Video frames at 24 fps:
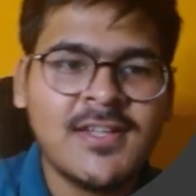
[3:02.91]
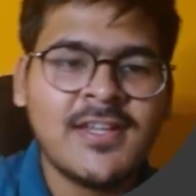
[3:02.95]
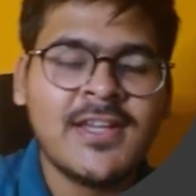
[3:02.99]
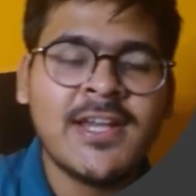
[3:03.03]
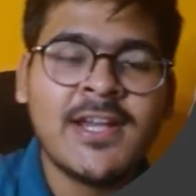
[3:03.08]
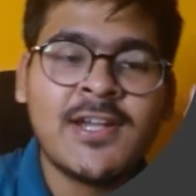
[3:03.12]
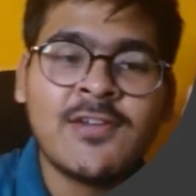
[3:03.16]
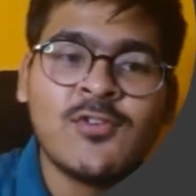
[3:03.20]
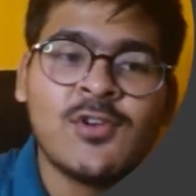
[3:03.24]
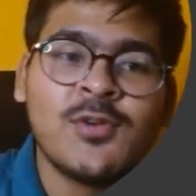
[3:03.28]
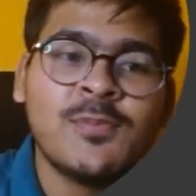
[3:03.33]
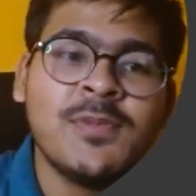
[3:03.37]

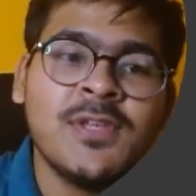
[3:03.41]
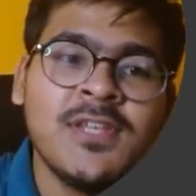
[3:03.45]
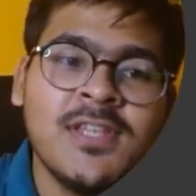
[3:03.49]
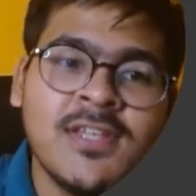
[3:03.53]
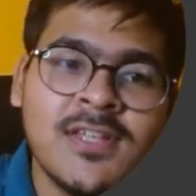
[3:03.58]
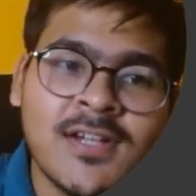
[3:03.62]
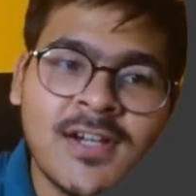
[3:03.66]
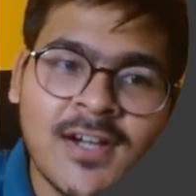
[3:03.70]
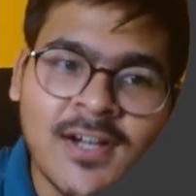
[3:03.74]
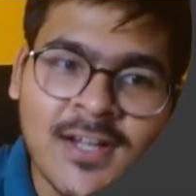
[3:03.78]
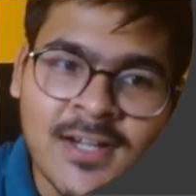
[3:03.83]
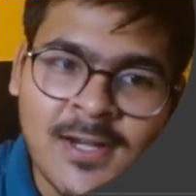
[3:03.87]
It will be
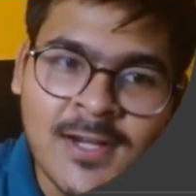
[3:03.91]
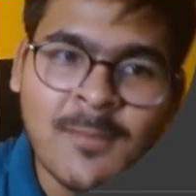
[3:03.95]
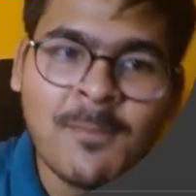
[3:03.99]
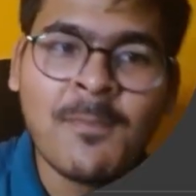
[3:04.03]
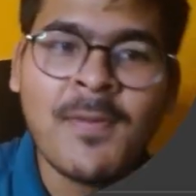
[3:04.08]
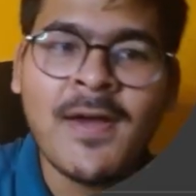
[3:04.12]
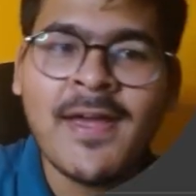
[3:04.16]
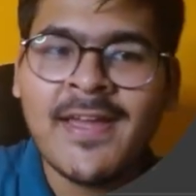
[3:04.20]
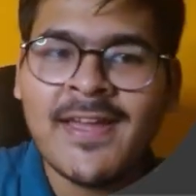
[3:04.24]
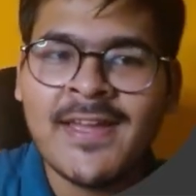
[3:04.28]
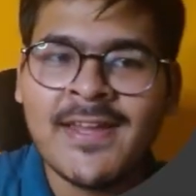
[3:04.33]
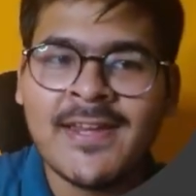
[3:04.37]
a
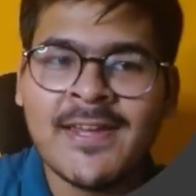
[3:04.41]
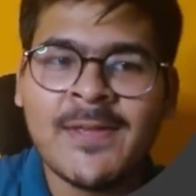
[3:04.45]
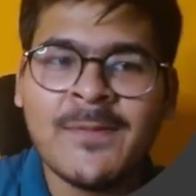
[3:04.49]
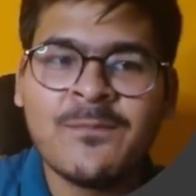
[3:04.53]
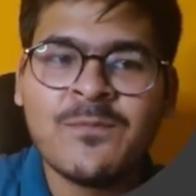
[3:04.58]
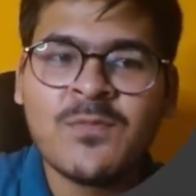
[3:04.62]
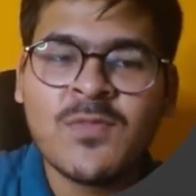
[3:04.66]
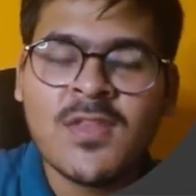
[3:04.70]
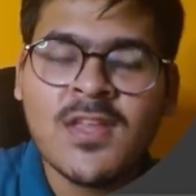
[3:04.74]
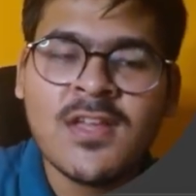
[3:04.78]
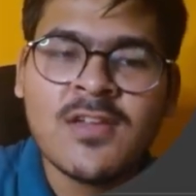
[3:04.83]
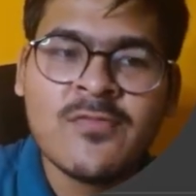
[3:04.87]
NumPy array
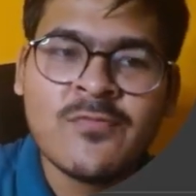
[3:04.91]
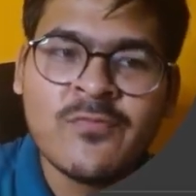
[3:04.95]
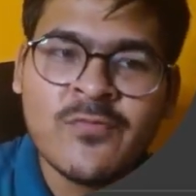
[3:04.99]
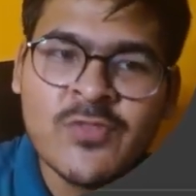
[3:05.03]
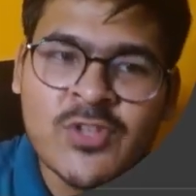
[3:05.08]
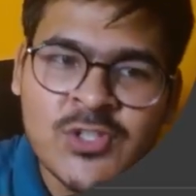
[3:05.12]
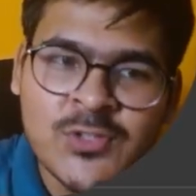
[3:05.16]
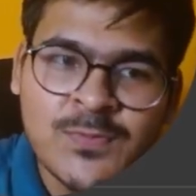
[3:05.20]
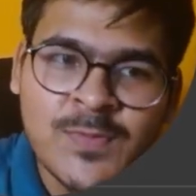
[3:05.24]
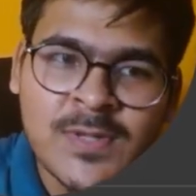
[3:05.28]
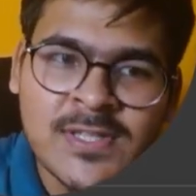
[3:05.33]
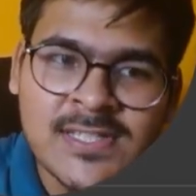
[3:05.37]
which
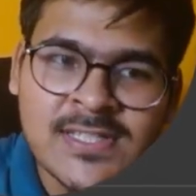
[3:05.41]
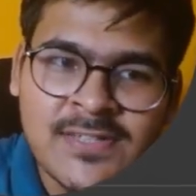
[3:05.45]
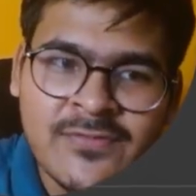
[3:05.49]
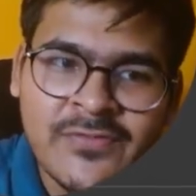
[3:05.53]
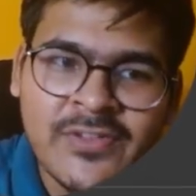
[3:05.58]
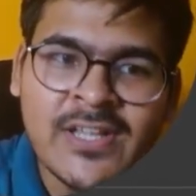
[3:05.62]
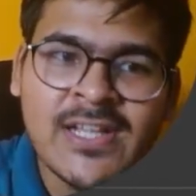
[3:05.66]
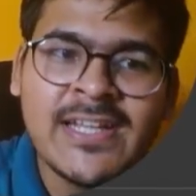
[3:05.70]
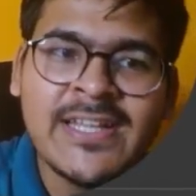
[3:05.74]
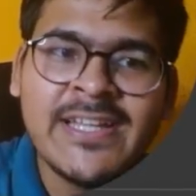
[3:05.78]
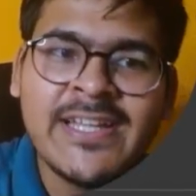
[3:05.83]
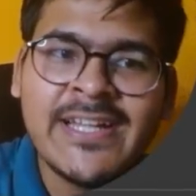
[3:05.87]

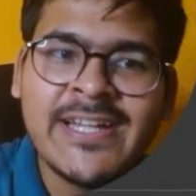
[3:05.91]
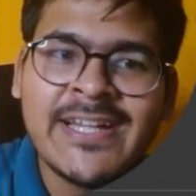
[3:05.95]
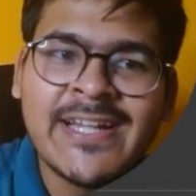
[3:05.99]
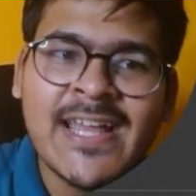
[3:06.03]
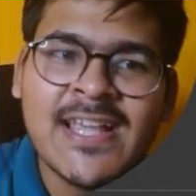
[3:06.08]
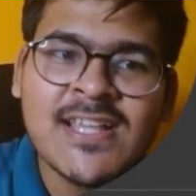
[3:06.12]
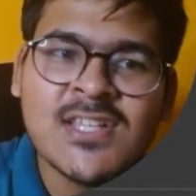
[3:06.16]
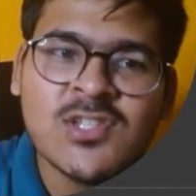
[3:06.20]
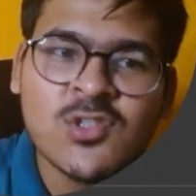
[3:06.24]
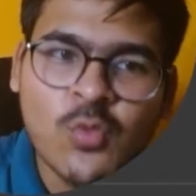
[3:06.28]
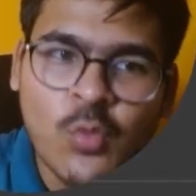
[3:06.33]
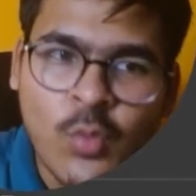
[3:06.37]
specifically
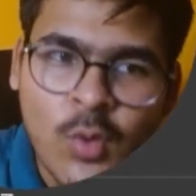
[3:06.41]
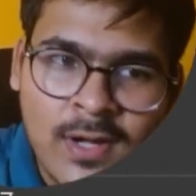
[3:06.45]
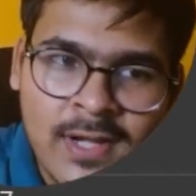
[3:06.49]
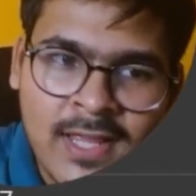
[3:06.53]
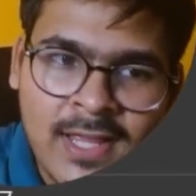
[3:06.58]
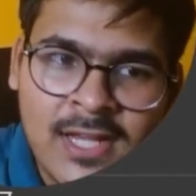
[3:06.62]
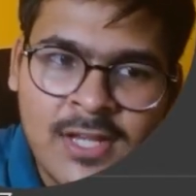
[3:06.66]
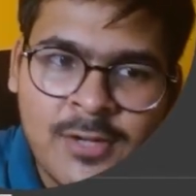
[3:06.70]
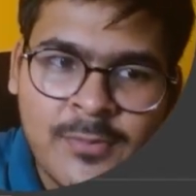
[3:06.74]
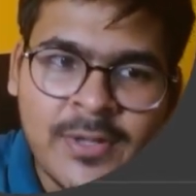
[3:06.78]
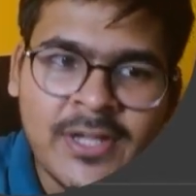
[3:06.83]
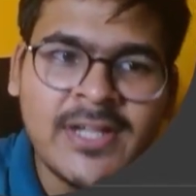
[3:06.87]
index 1
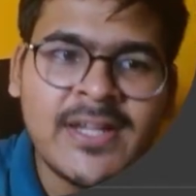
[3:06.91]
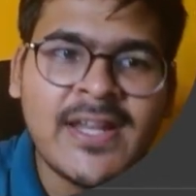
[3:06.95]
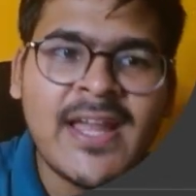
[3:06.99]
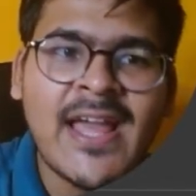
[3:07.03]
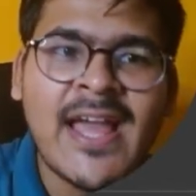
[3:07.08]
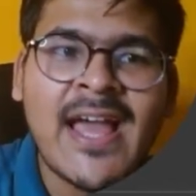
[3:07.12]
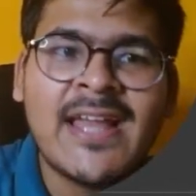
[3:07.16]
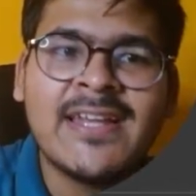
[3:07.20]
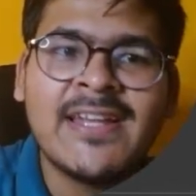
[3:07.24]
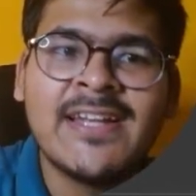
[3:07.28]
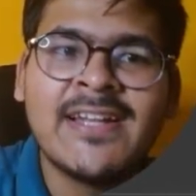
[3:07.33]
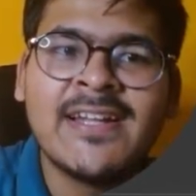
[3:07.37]
element
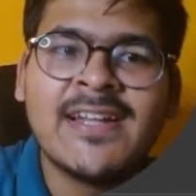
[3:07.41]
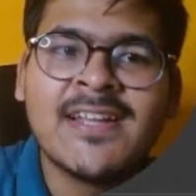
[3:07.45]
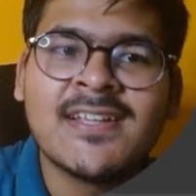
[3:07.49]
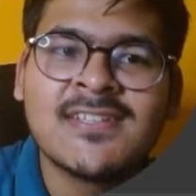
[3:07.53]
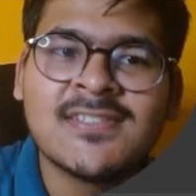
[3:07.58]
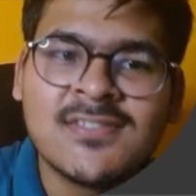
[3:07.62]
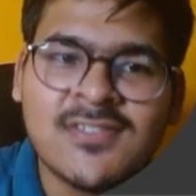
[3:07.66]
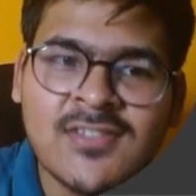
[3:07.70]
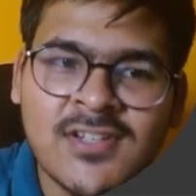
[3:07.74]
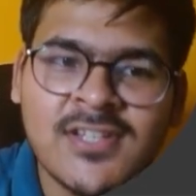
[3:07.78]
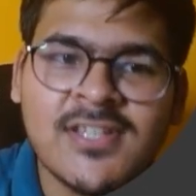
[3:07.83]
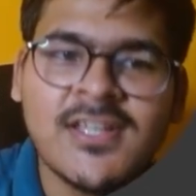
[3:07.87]
and index
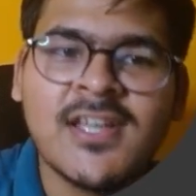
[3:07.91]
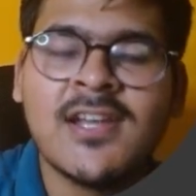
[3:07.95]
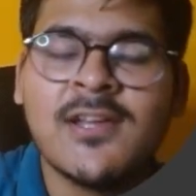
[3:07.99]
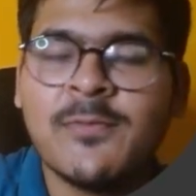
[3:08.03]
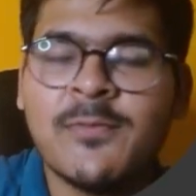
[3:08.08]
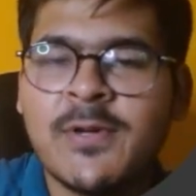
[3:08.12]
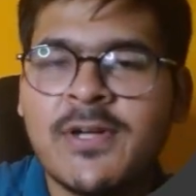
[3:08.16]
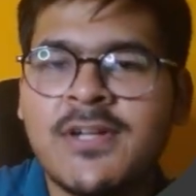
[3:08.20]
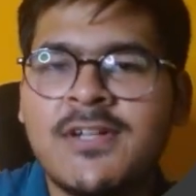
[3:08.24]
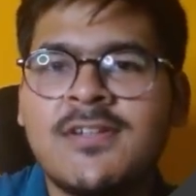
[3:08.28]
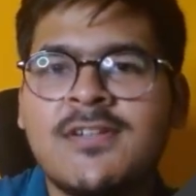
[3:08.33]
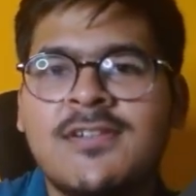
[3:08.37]
3 element.